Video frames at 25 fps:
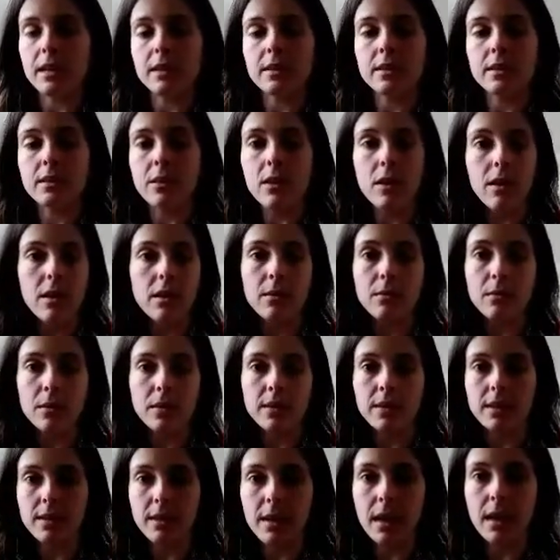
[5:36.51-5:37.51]
It's not a
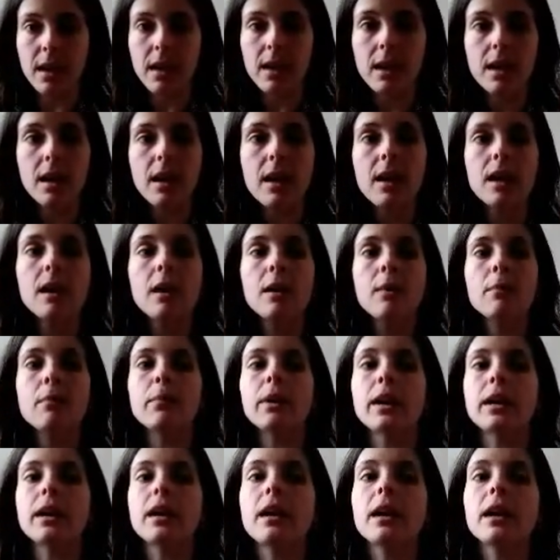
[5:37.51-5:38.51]
mistake,
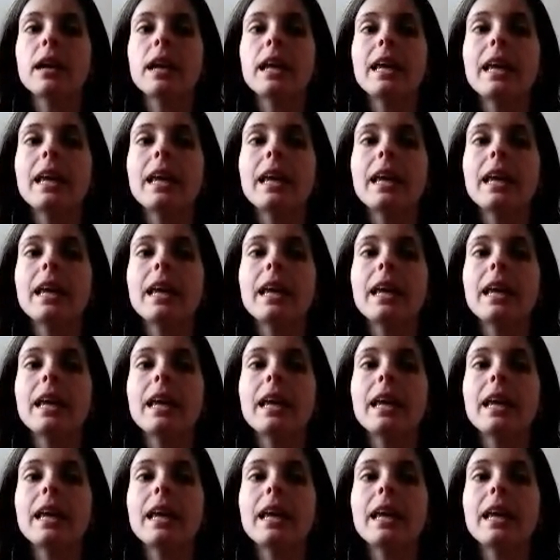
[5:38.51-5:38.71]
but